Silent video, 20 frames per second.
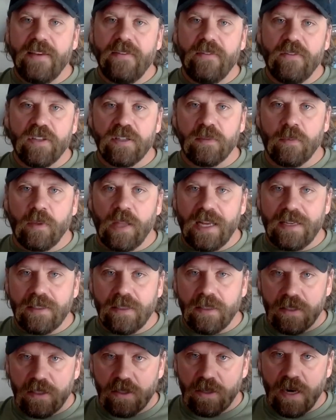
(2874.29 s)
to give you some
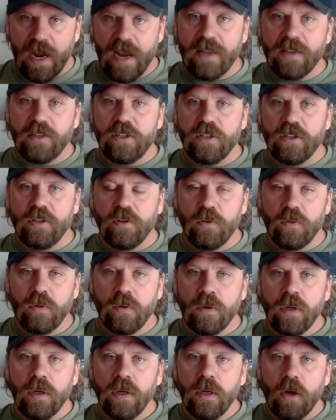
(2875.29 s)
lessons, trying to
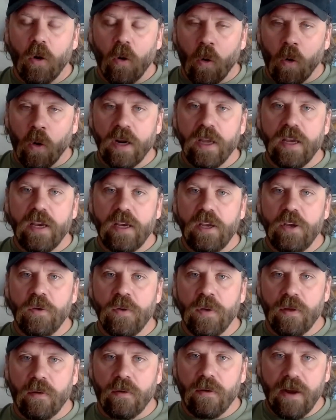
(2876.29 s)
orient
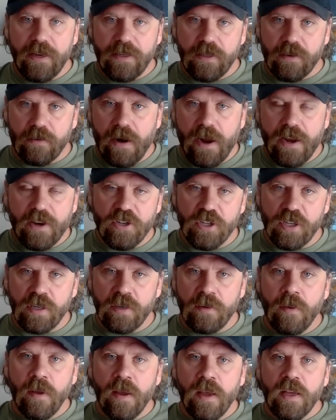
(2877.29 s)
you in the right
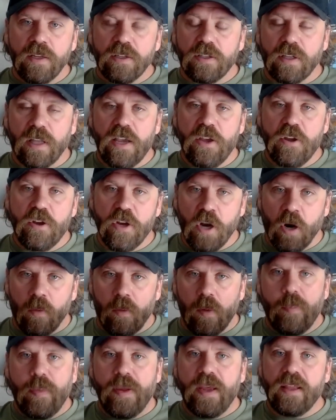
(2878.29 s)
direction, so that you don't
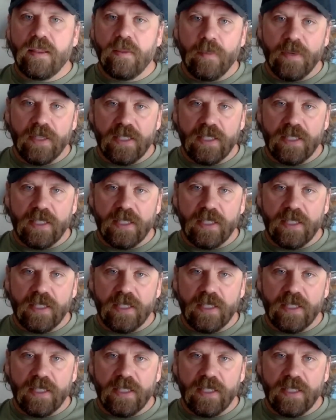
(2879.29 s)
repeat the